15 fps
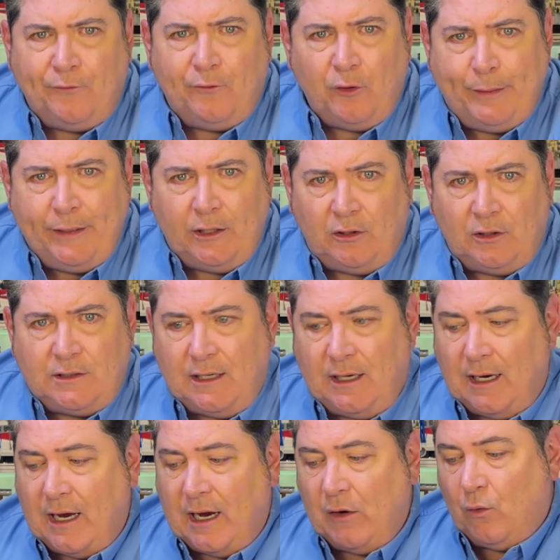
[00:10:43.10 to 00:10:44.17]
build,
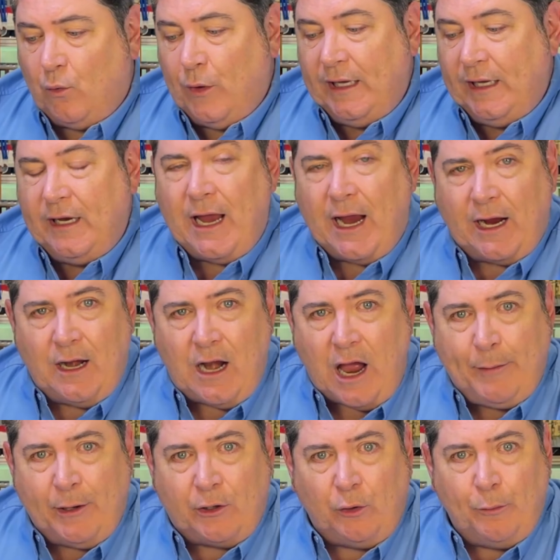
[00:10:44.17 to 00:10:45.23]
really economical,